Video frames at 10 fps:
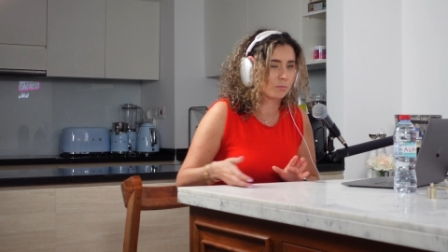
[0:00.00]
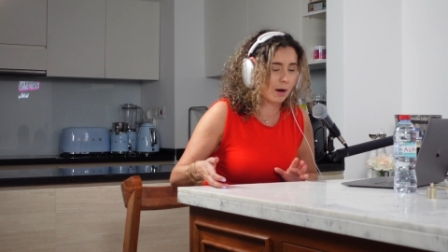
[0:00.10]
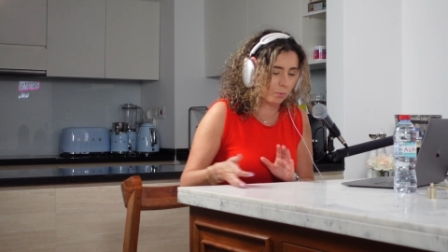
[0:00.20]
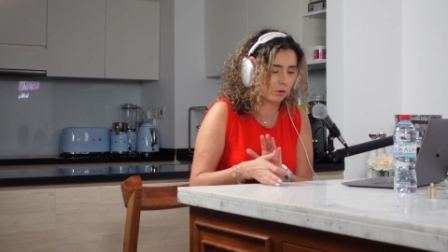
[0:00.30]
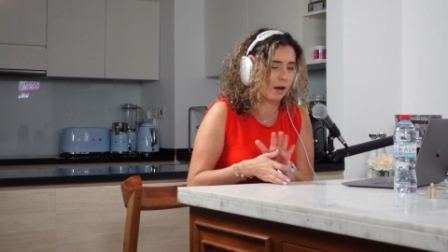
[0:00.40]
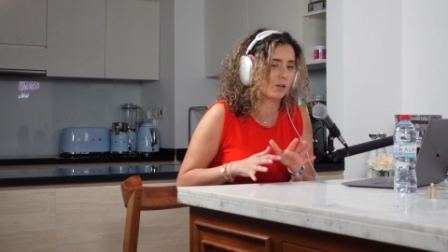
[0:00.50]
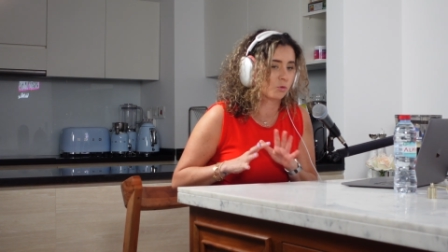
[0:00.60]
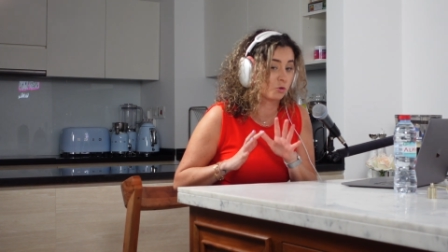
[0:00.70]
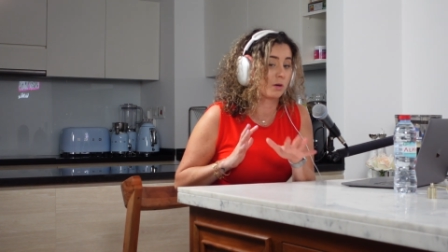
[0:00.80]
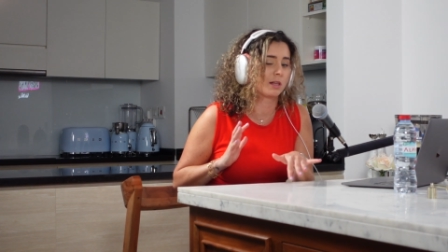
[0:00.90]
right, where guys
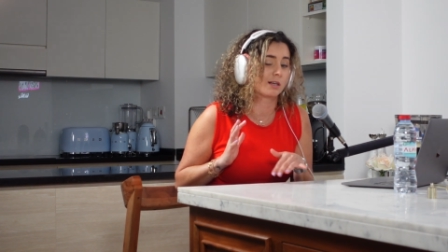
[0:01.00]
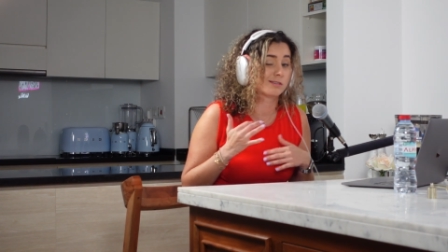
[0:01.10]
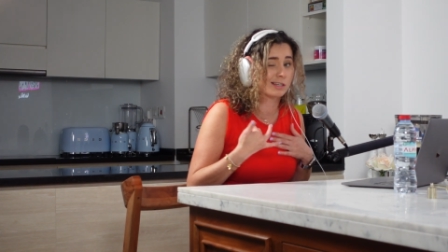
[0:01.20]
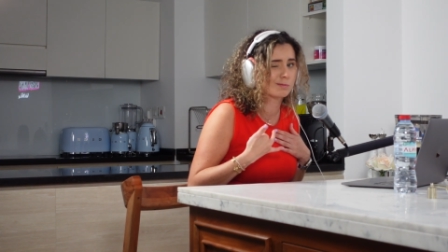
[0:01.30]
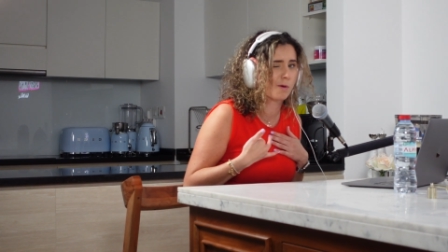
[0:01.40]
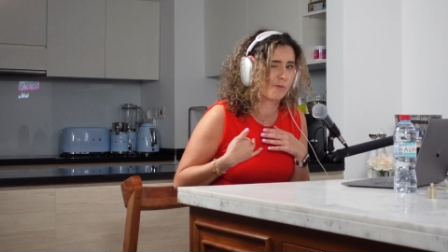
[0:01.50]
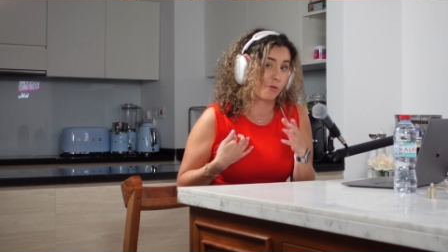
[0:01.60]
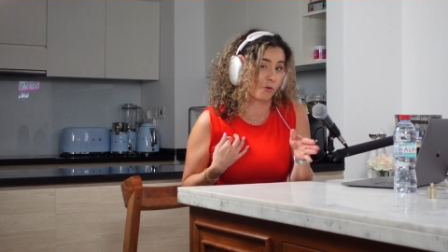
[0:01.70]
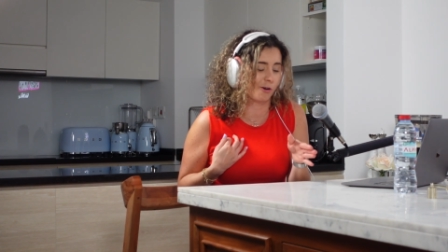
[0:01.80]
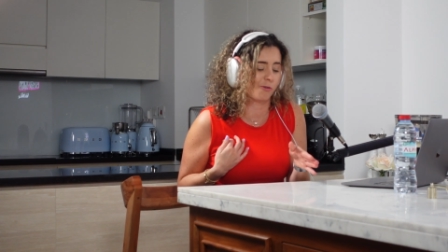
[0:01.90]
were doing like six months to
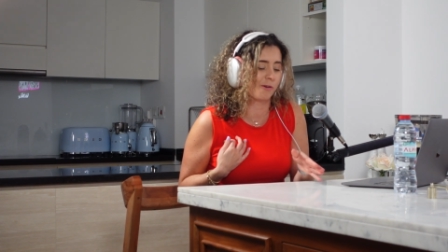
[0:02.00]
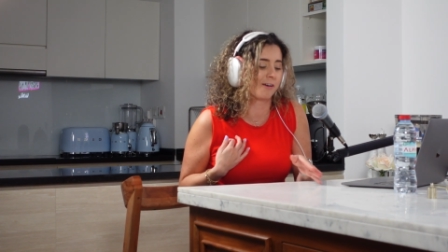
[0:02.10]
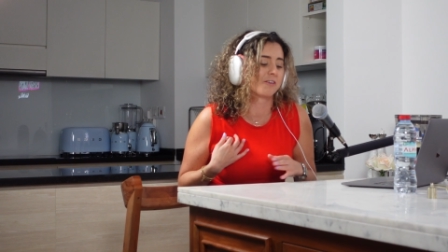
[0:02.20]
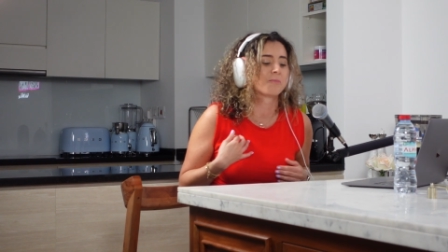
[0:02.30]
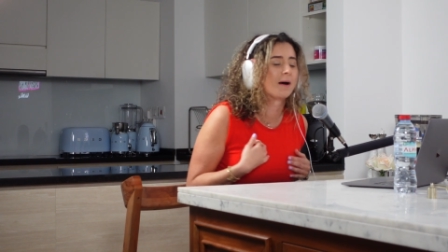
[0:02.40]
33 years,